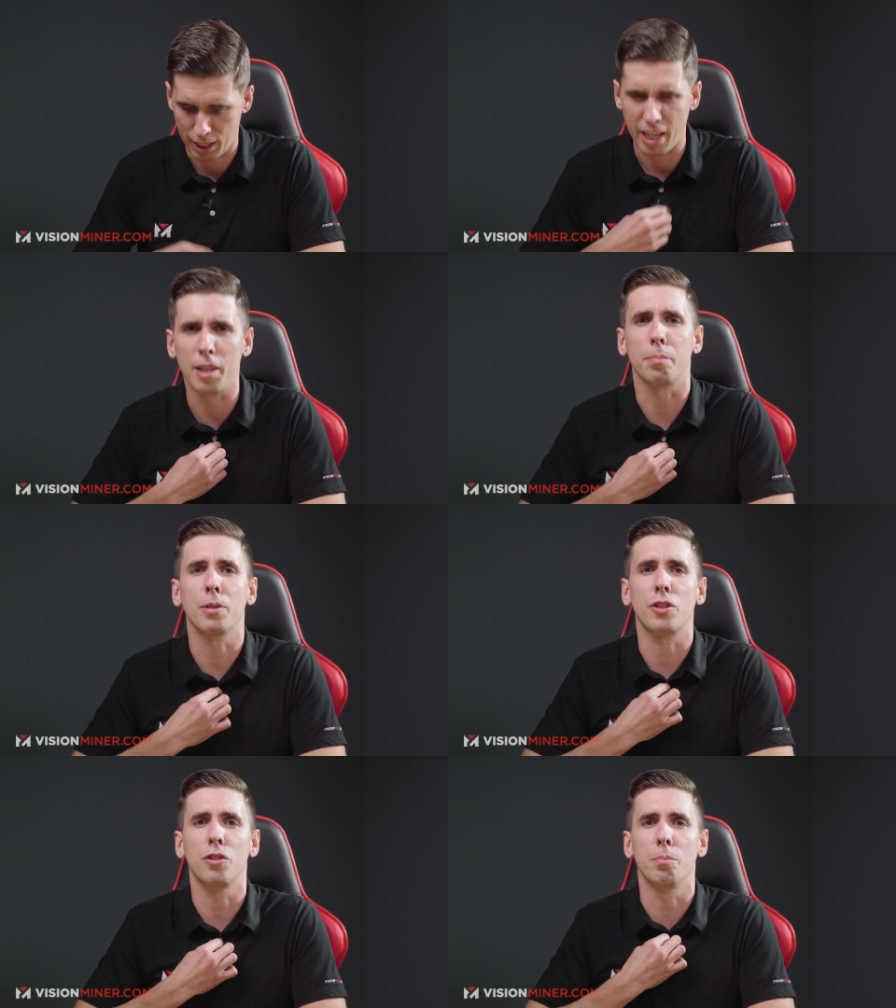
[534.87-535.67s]
I need to
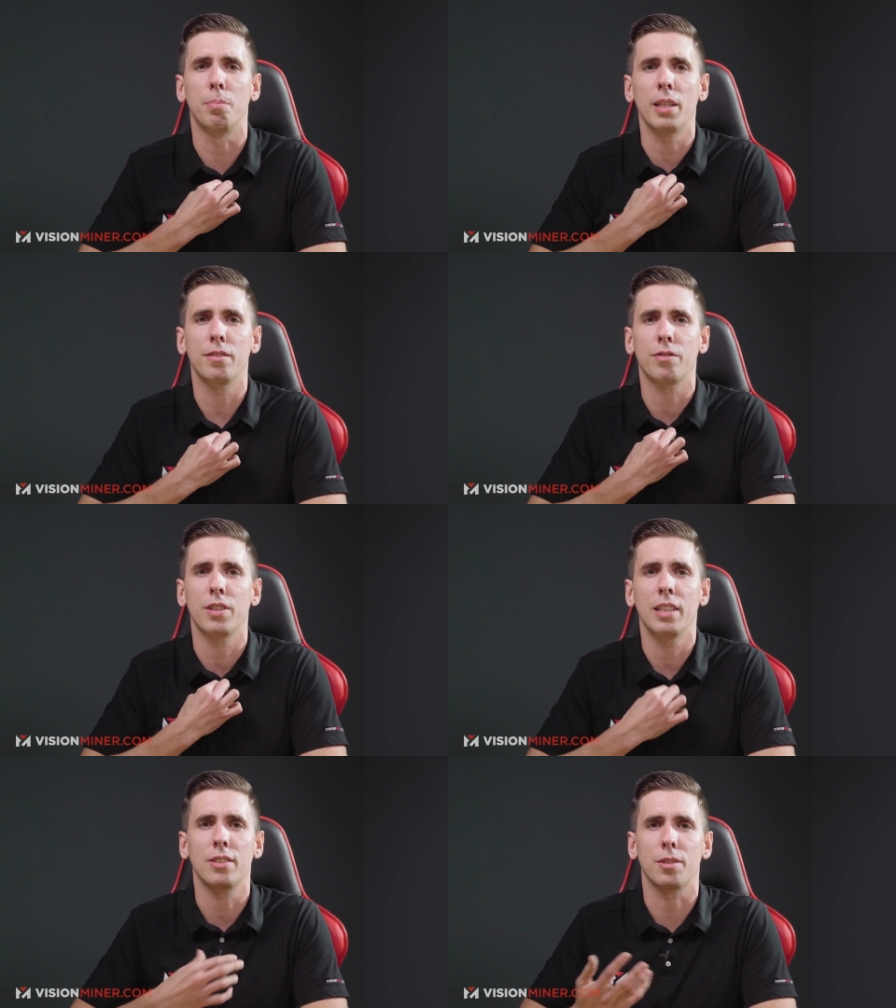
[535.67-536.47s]
print a new button for
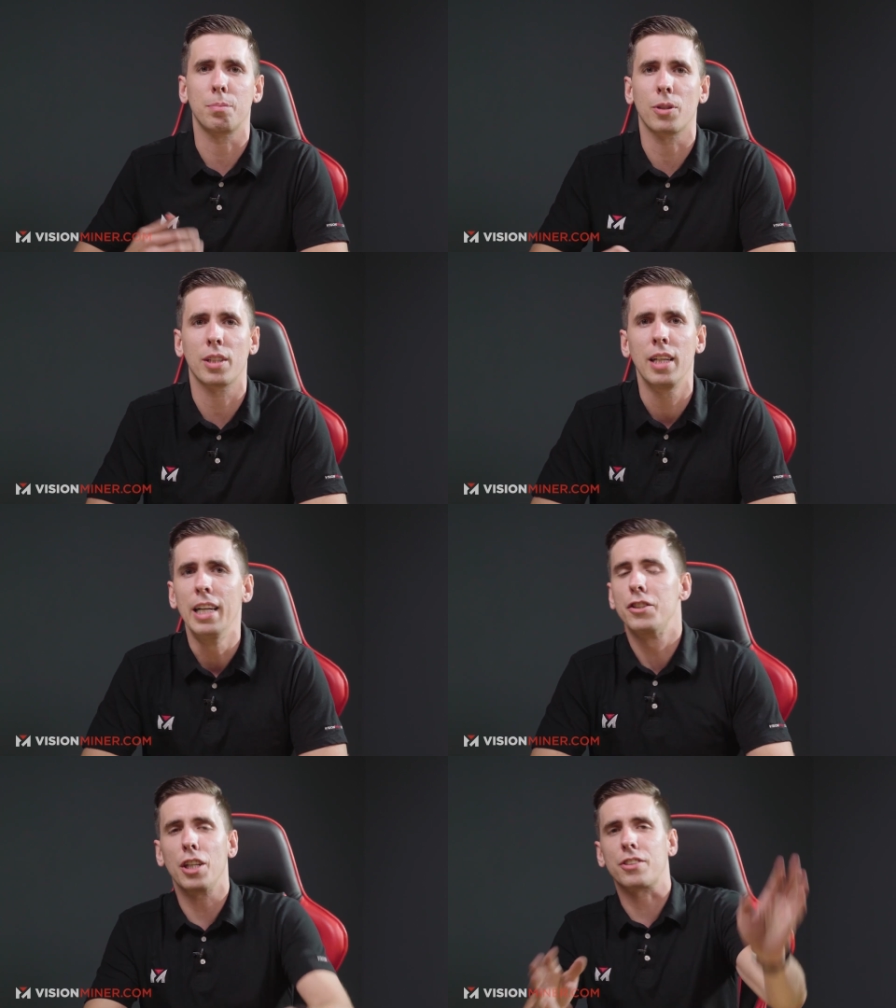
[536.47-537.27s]
this, it's broken.
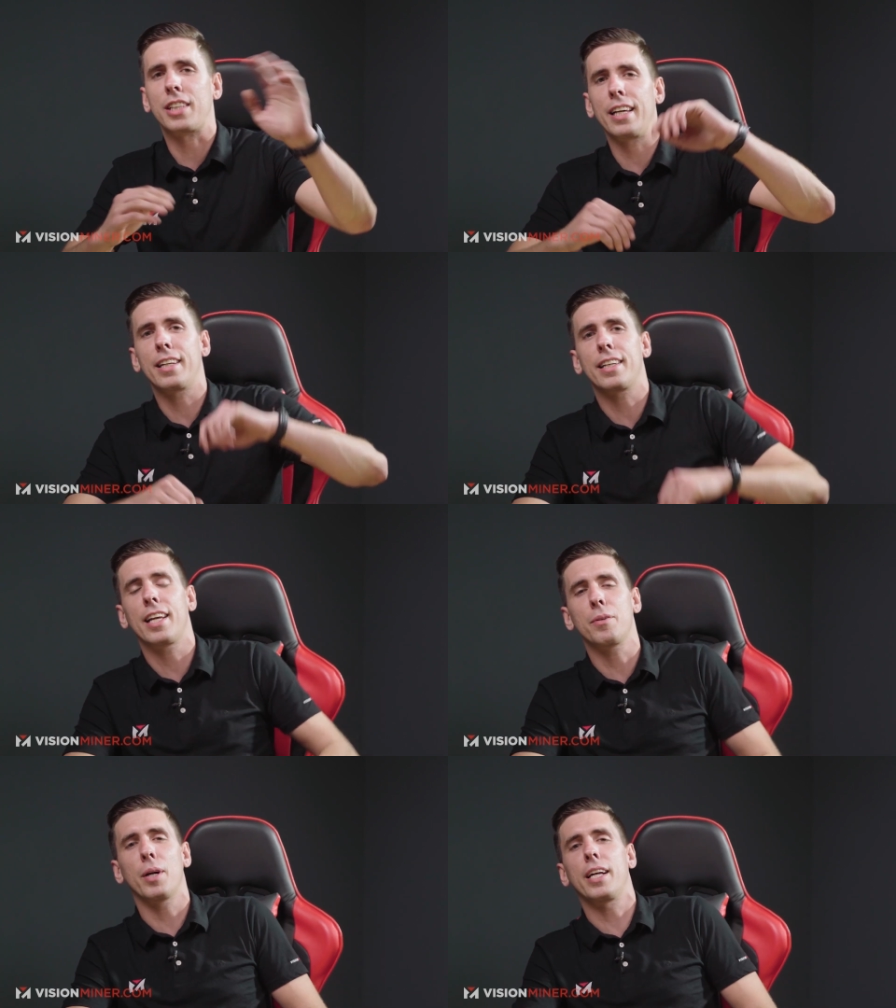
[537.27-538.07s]
Just kidding.
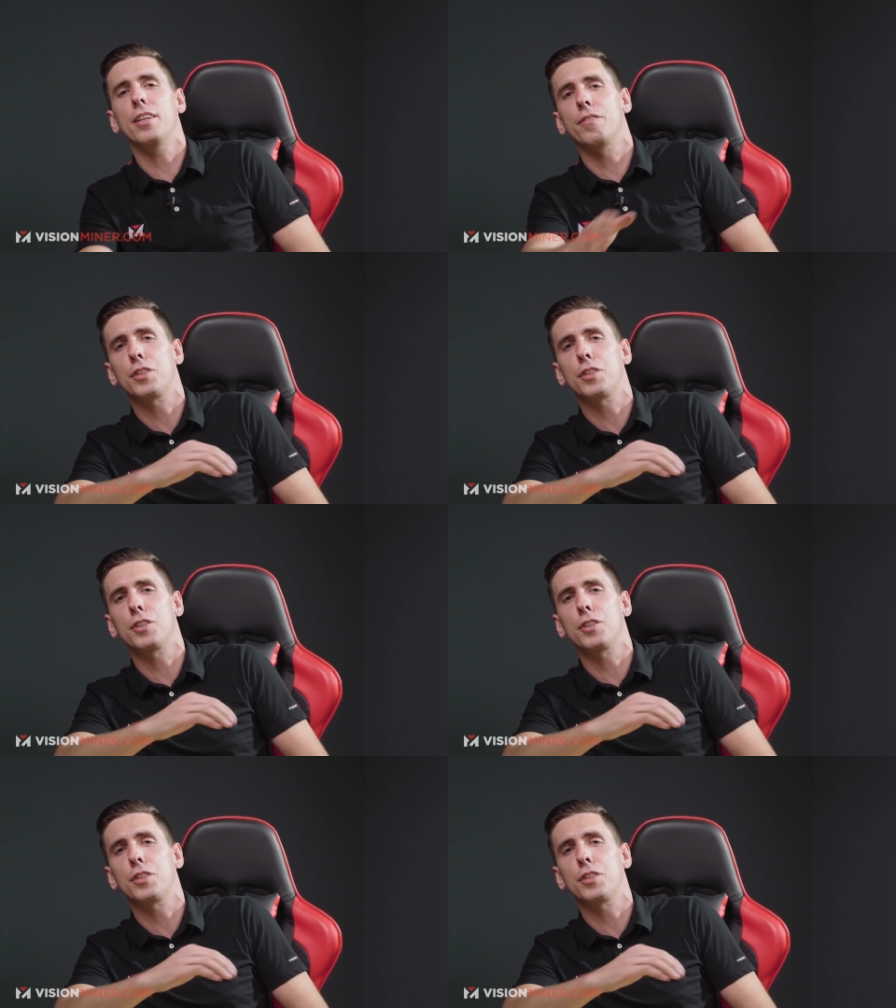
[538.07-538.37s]
Anyway, here at